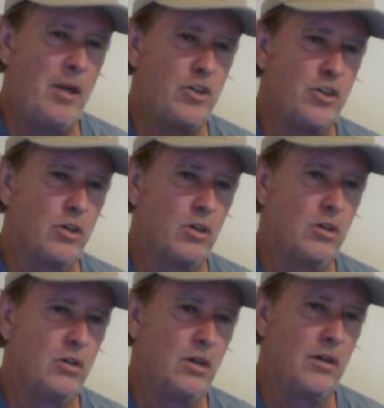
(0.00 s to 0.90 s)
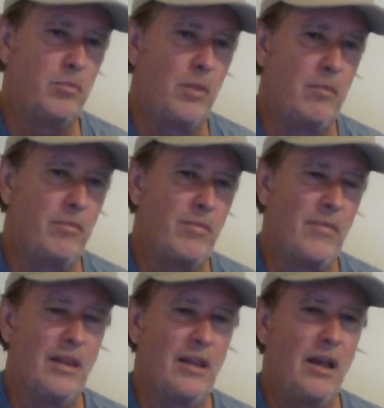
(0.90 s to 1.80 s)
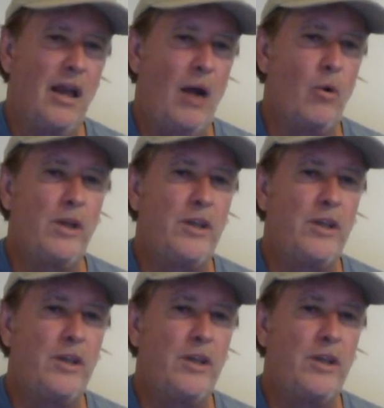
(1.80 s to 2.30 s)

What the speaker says: not sure. I